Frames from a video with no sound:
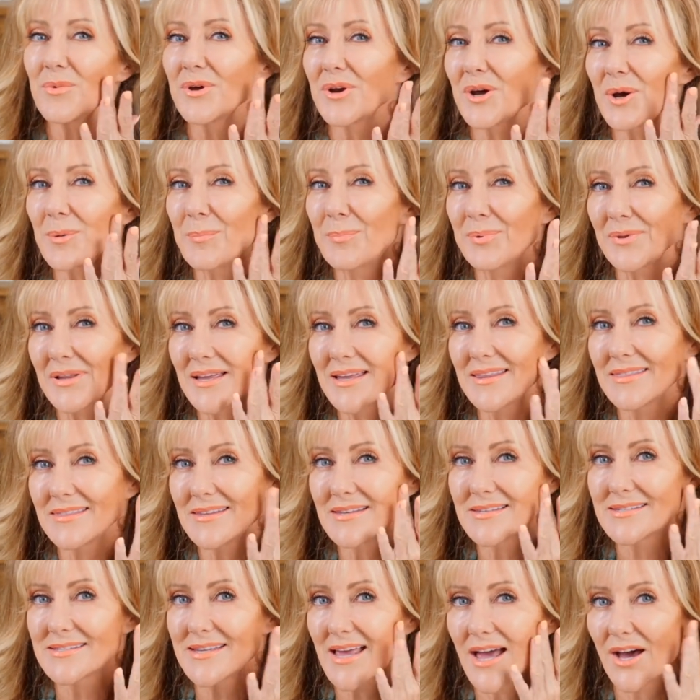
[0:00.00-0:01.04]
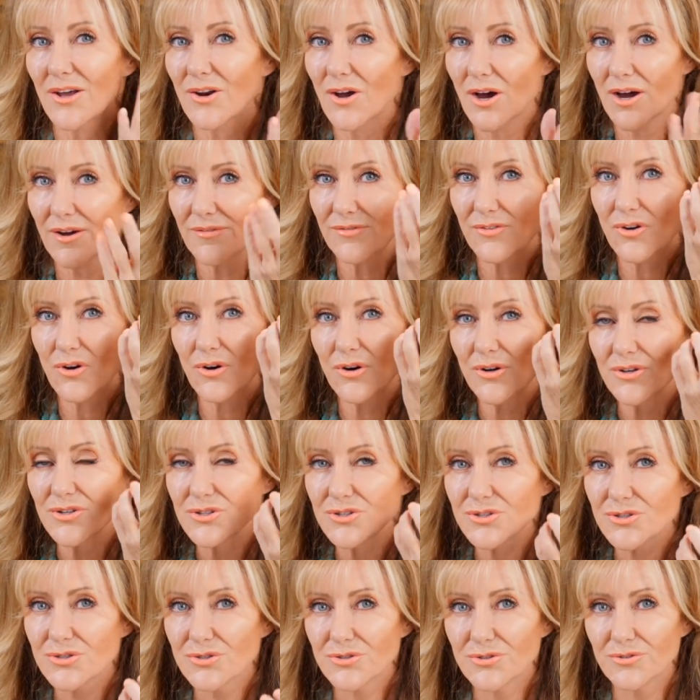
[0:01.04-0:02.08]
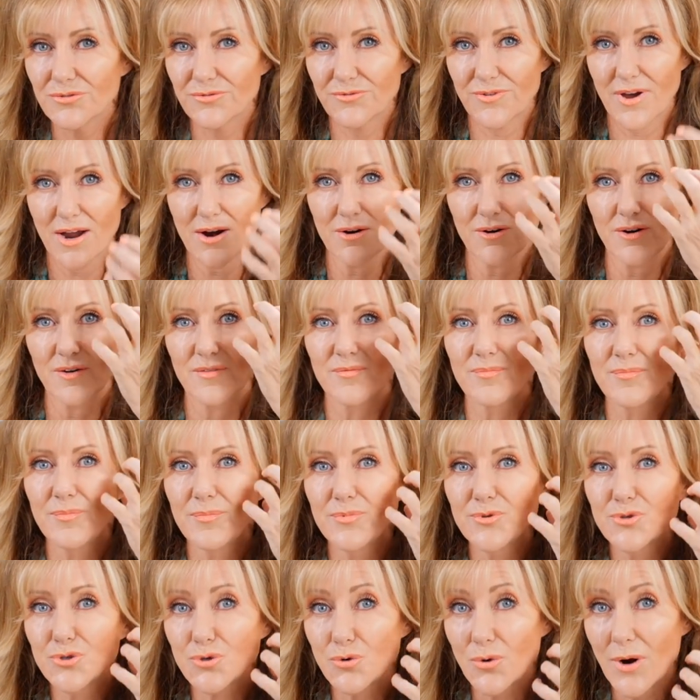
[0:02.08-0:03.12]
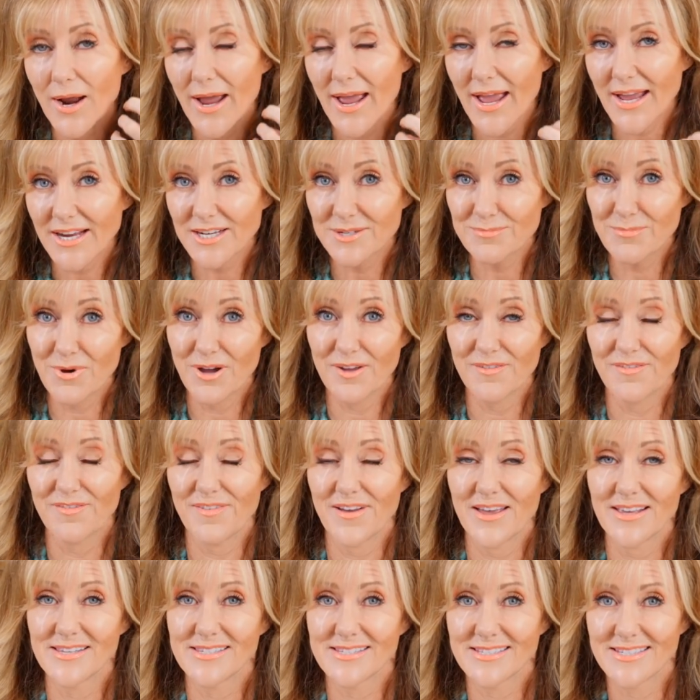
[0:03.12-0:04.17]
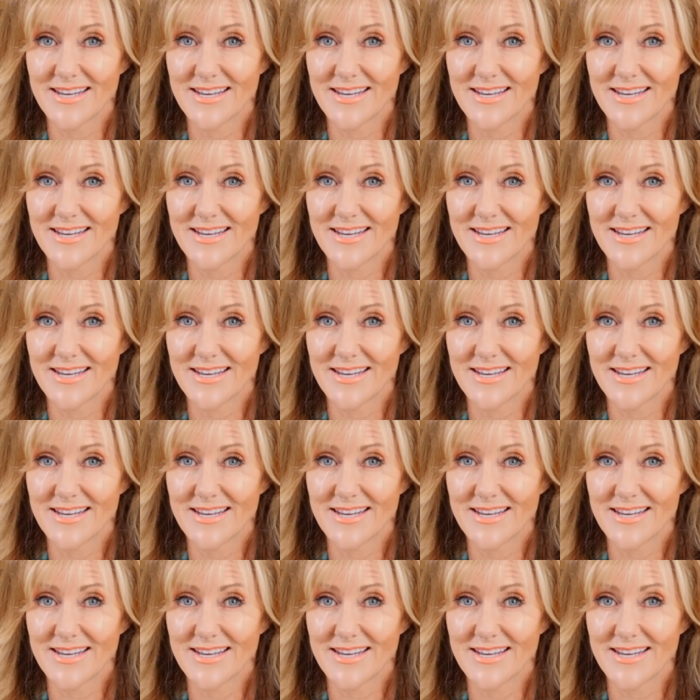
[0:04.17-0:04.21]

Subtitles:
when I blend this out, I've gone too far. I've dragged my face